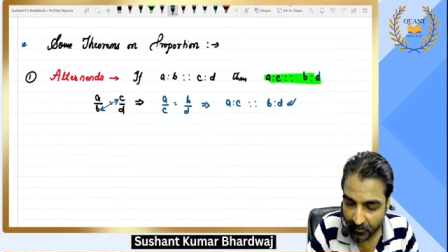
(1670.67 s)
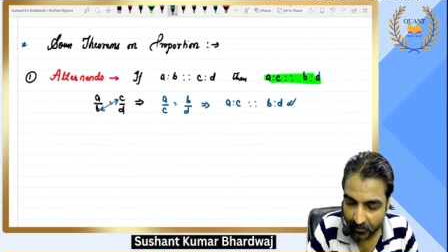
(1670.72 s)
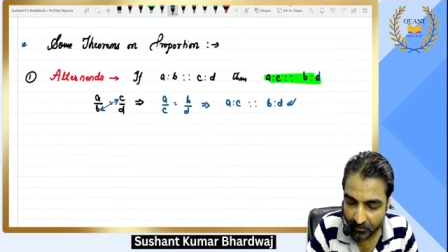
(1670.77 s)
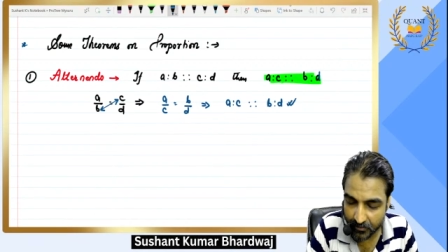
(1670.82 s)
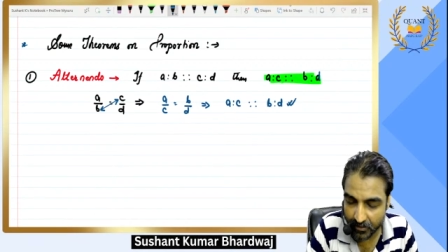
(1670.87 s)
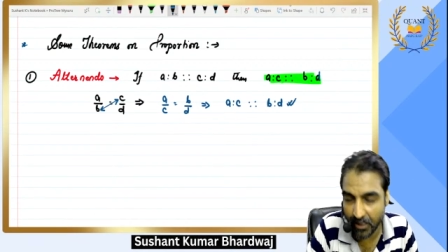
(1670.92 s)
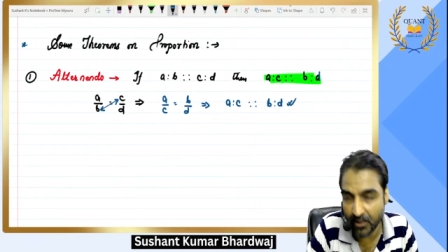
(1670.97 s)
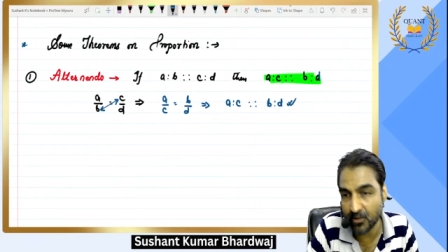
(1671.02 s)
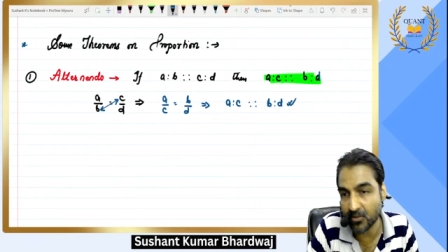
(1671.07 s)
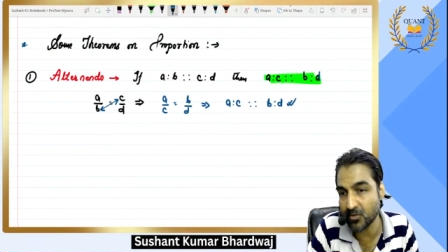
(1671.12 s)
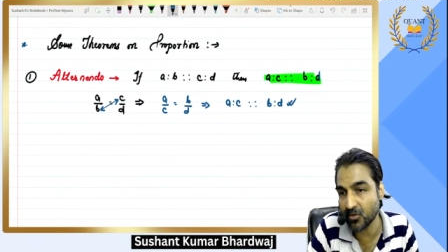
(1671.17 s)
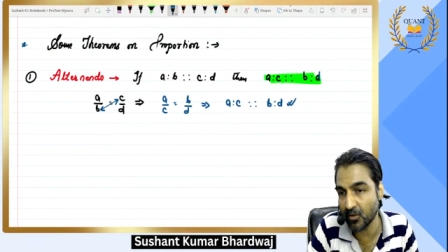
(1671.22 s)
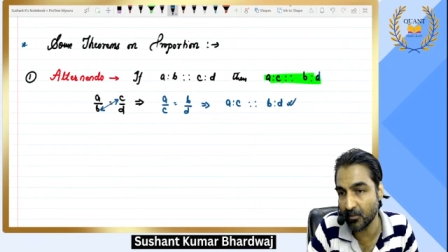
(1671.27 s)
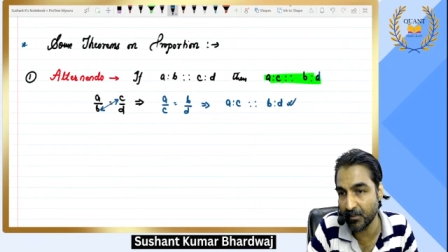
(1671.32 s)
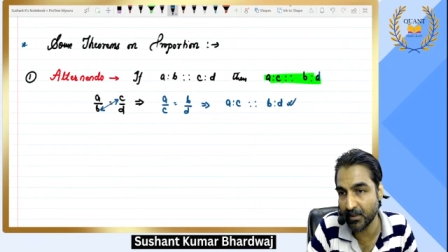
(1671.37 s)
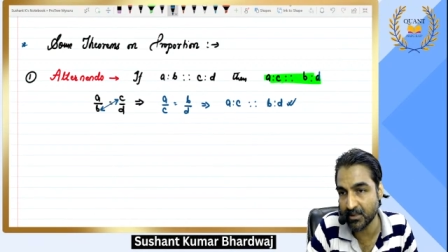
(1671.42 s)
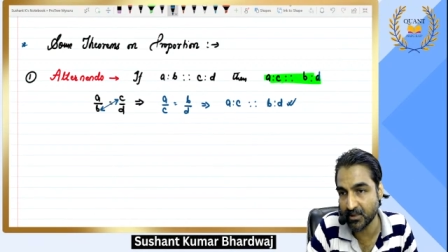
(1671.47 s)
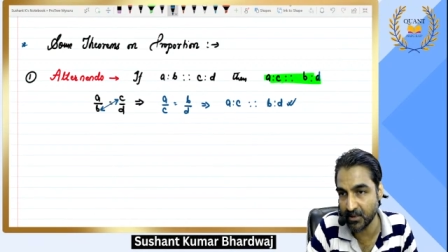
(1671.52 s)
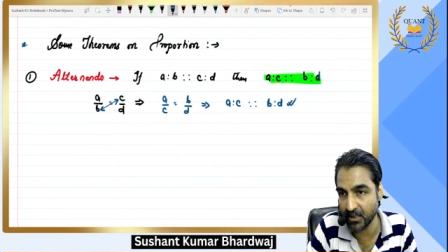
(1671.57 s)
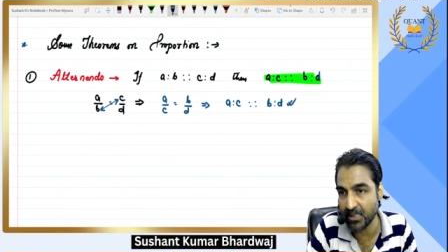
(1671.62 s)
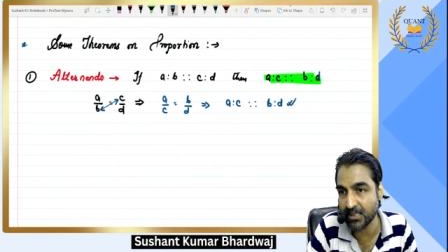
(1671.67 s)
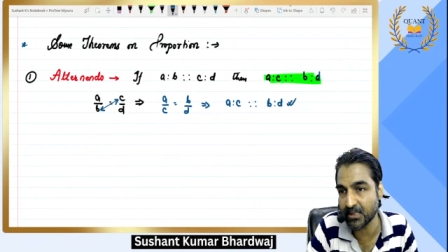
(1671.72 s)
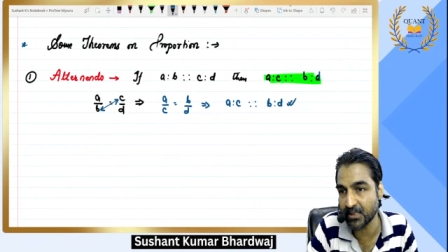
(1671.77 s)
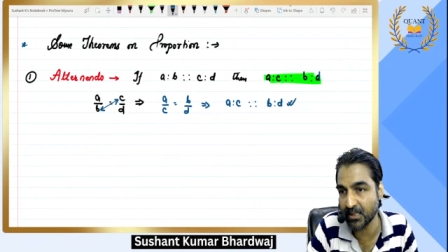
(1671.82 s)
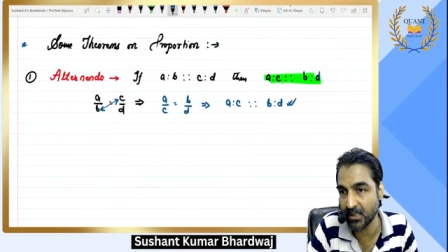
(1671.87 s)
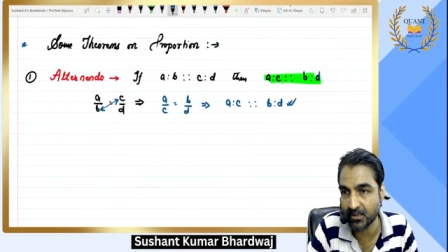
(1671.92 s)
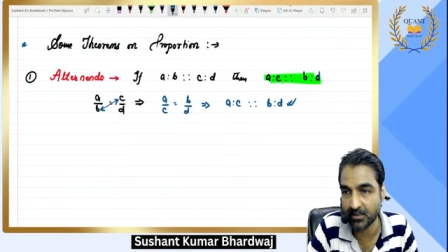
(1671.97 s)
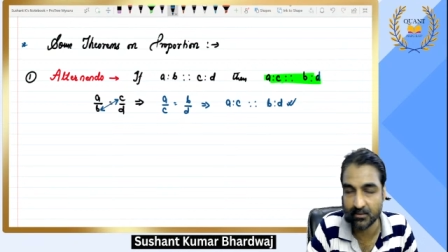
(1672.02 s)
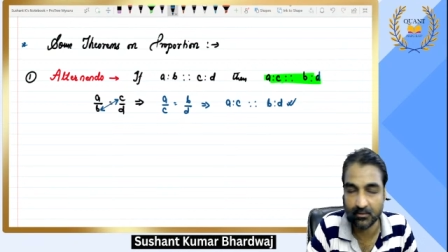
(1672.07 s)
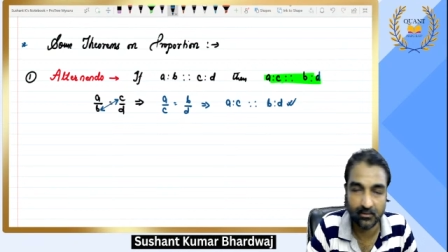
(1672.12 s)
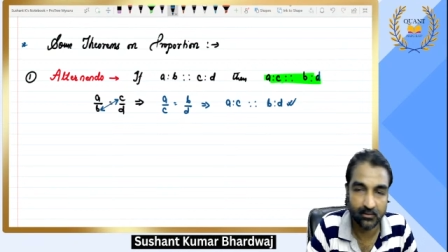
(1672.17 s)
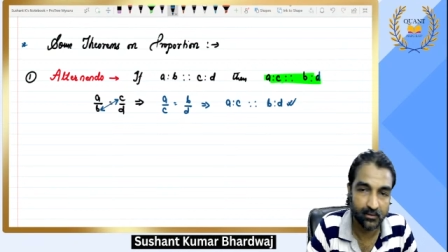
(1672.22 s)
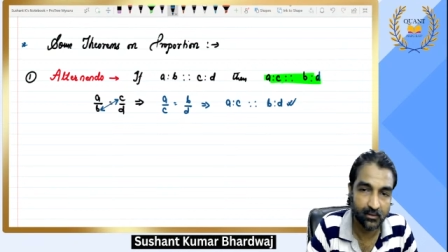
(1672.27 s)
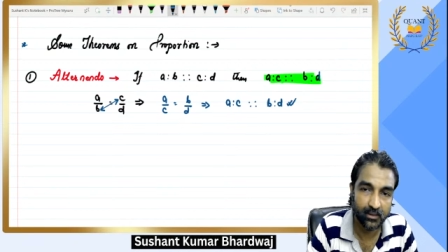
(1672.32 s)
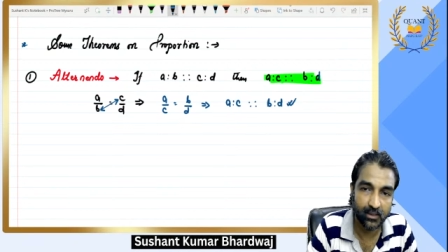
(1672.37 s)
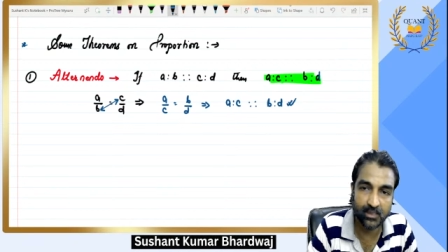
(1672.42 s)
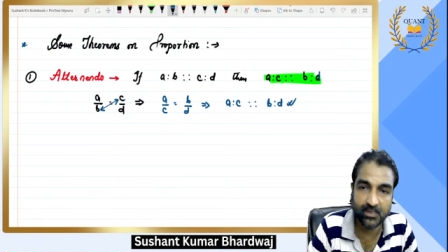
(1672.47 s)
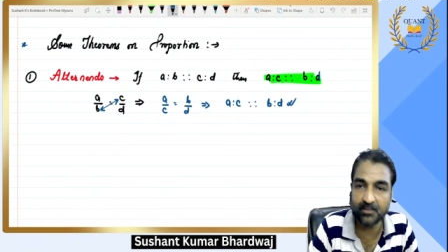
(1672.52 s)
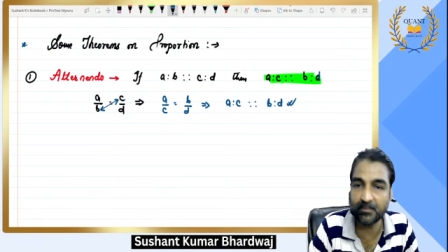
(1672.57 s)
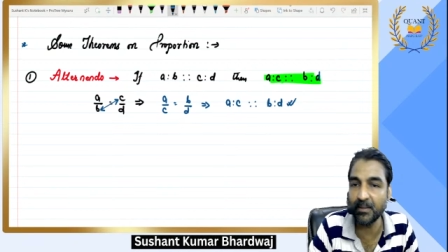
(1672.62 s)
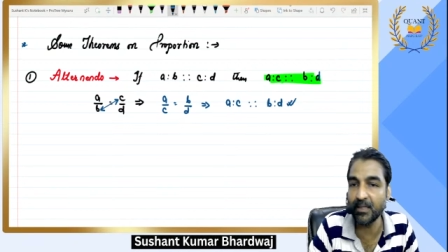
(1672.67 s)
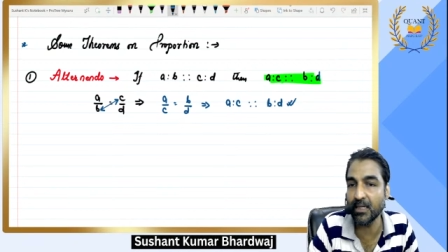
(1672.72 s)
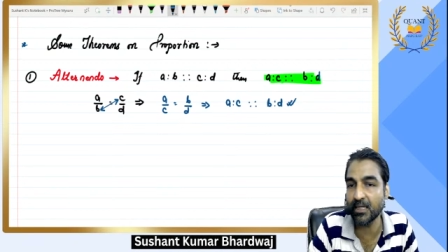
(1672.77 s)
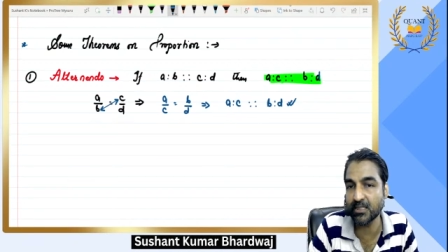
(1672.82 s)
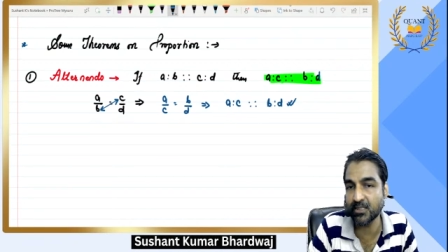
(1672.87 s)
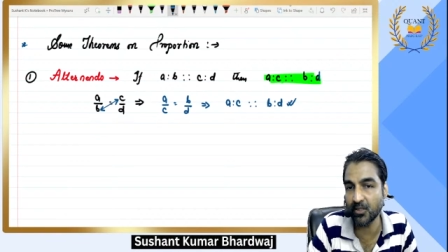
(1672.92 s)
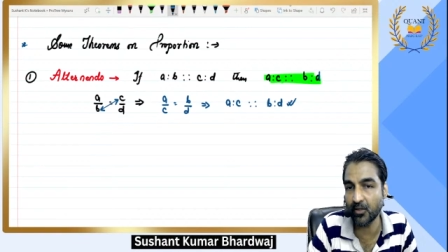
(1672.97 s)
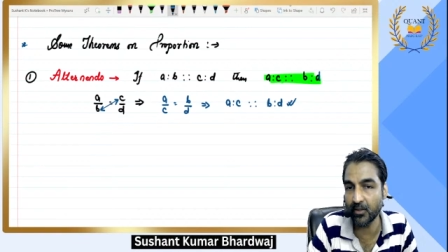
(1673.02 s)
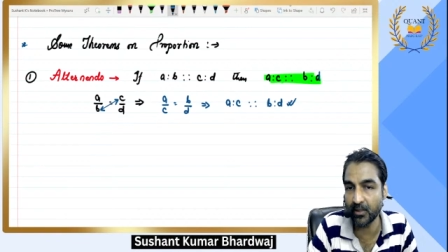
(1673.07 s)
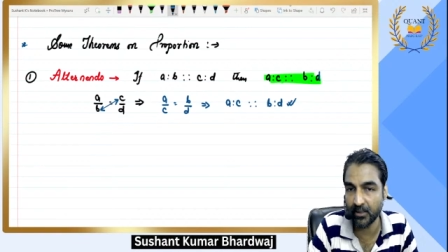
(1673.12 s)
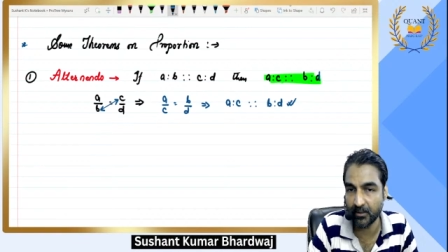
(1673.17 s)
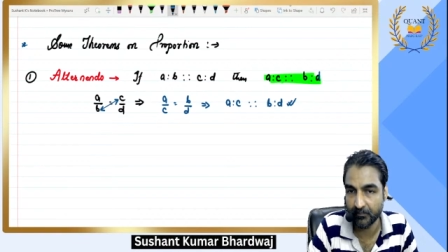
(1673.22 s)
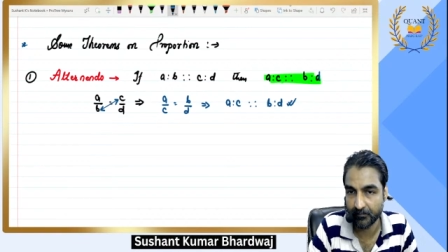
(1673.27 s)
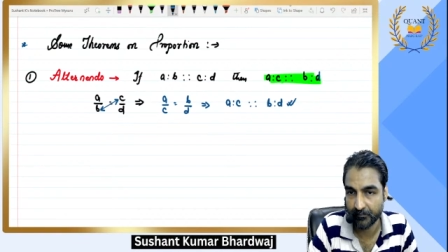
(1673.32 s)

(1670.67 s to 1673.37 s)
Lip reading: Thank you so much. Yes. It's B ratio D.